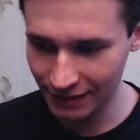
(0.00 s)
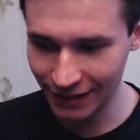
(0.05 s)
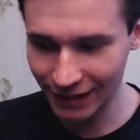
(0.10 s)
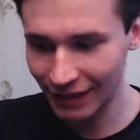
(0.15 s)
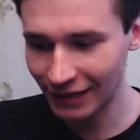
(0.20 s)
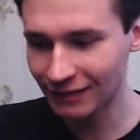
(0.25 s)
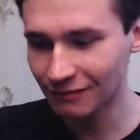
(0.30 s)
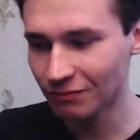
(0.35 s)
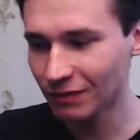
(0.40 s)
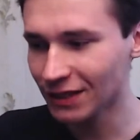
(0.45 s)
Uh,
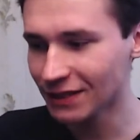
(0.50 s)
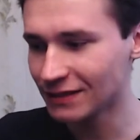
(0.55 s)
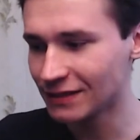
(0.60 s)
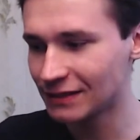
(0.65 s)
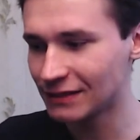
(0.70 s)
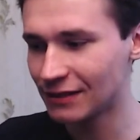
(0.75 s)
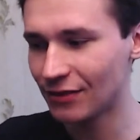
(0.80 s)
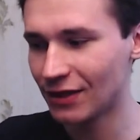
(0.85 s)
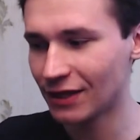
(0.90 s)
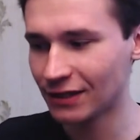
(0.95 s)
it means
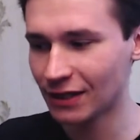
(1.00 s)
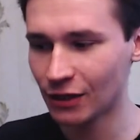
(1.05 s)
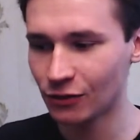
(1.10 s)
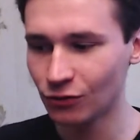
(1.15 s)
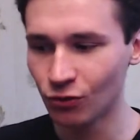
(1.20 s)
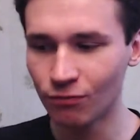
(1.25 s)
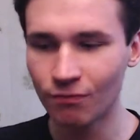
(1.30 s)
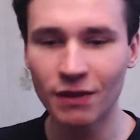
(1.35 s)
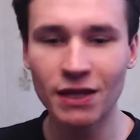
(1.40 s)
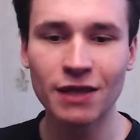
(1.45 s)
that I
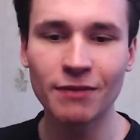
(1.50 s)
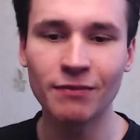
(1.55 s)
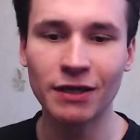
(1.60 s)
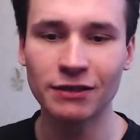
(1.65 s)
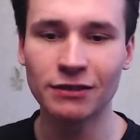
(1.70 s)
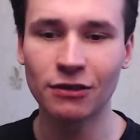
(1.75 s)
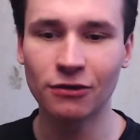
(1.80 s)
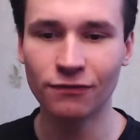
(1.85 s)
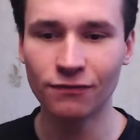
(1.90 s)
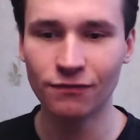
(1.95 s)
do
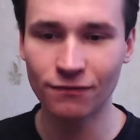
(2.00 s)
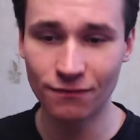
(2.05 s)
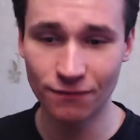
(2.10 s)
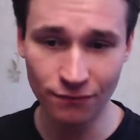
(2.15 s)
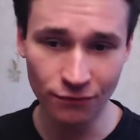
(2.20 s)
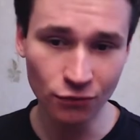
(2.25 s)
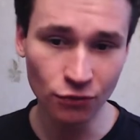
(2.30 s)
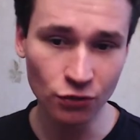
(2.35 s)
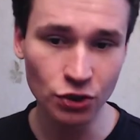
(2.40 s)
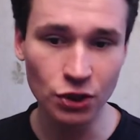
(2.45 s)
mathematical
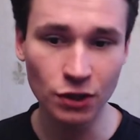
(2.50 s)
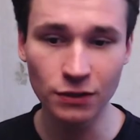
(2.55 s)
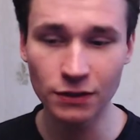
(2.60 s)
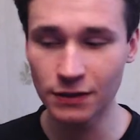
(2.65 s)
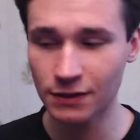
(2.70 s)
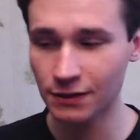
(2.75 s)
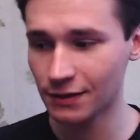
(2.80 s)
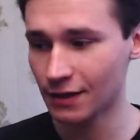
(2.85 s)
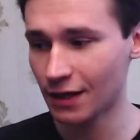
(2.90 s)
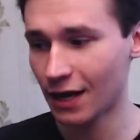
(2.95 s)
functions,